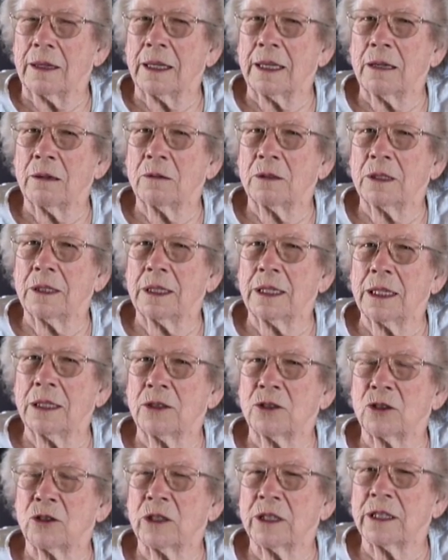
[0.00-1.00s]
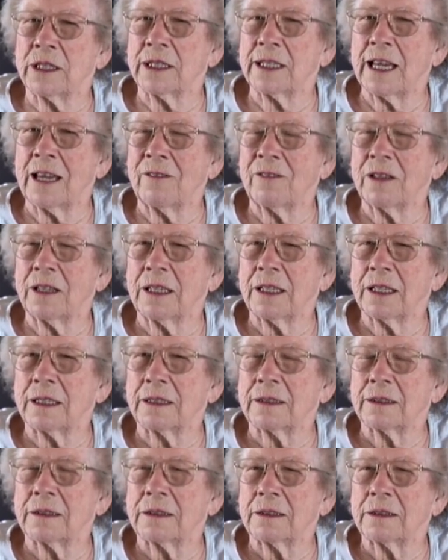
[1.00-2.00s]
He he joined the Navy
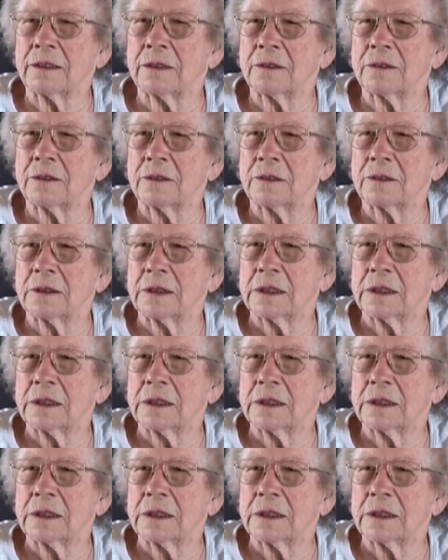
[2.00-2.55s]
in